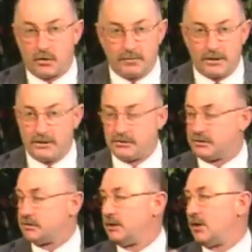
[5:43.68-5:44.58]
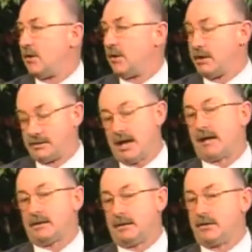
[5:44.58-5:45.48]
sermons.
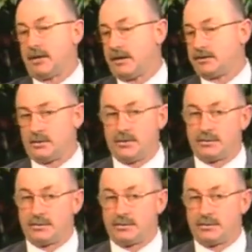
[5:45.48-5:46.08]
Exactly. Okay, so